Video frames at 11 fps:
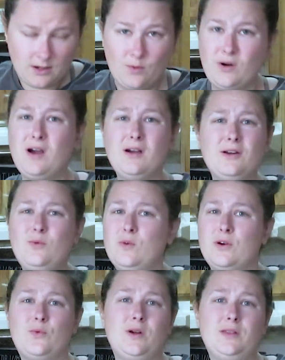we're not going to want
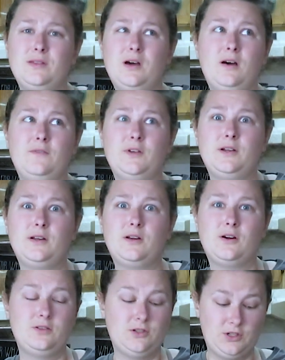to run the oven
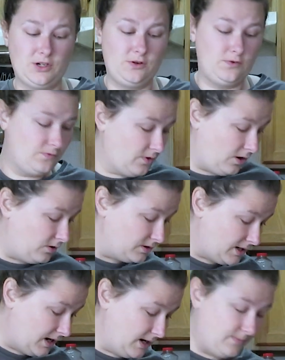or the stove all the
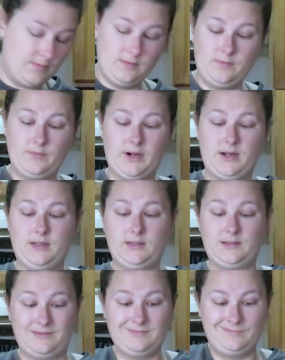time
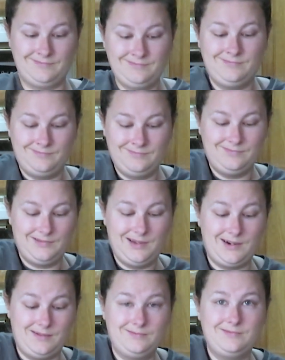because, you
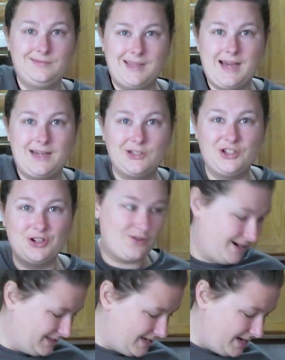know, that
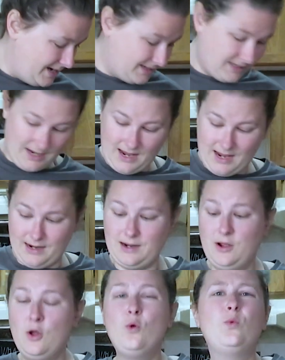generates heat, and
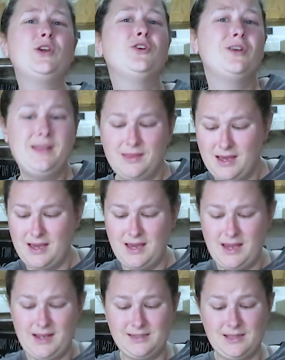when you're in the
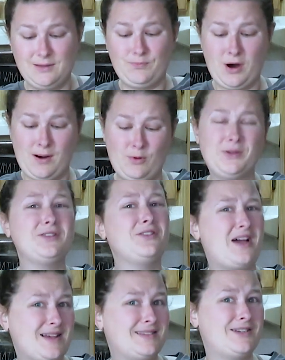heat, probably the
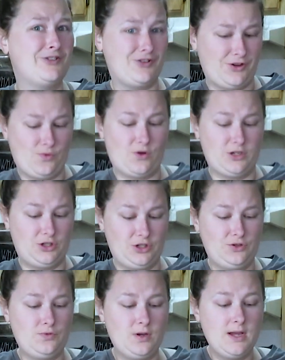last thing you're going to want to
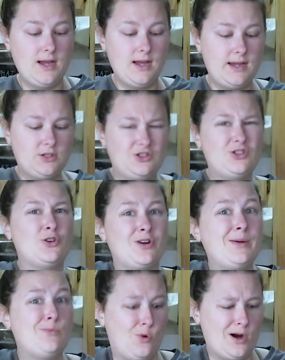do is
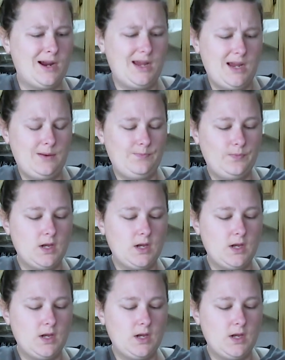generate more heat.